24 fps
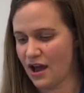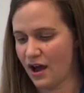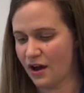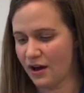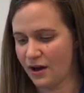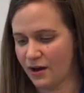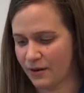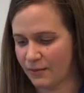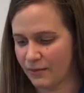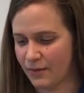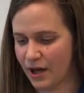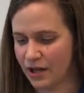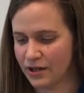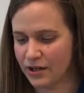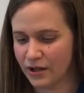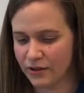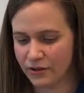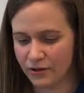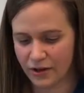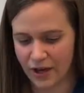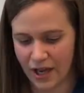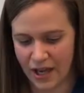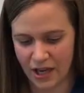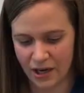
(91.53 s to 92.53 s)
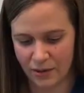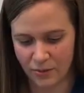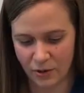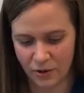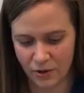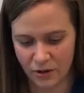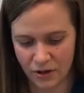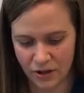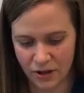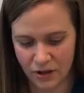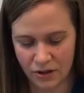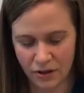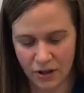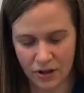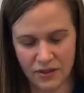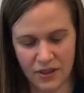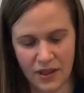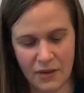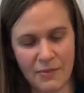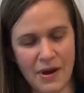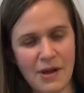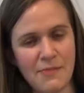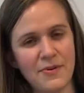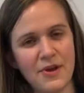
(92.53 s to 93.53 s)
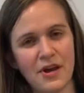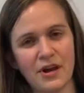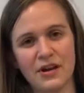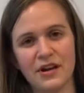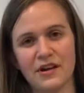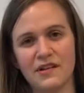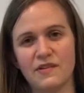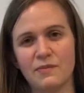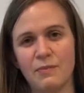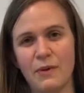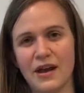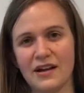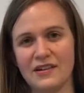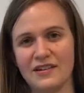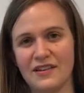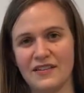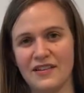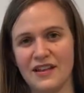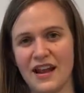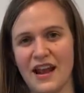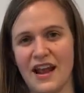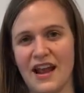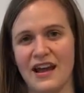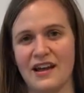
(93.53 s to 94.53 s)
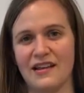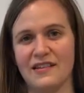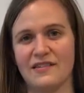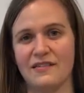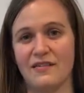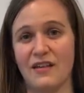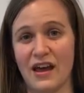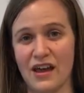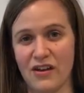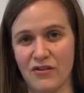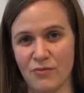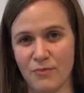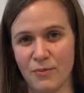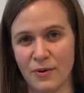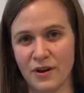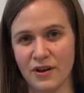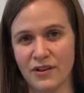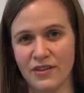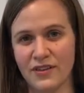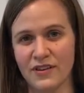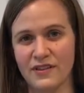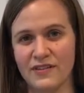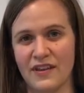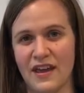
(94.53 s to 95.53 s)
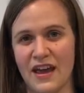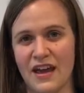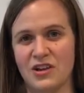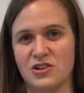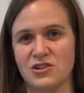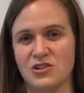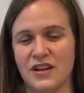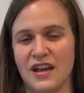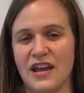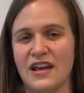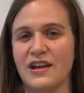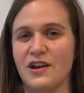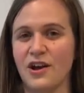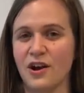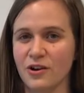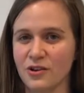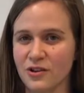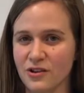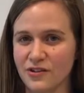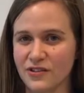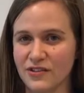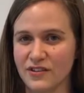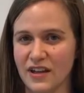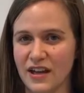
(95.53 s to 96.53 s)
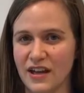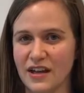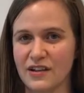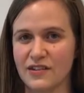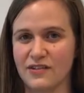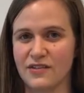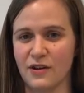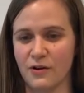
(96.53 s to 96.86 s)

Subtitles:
Another animal that might be unexpected that has live birth is actually a garter snake.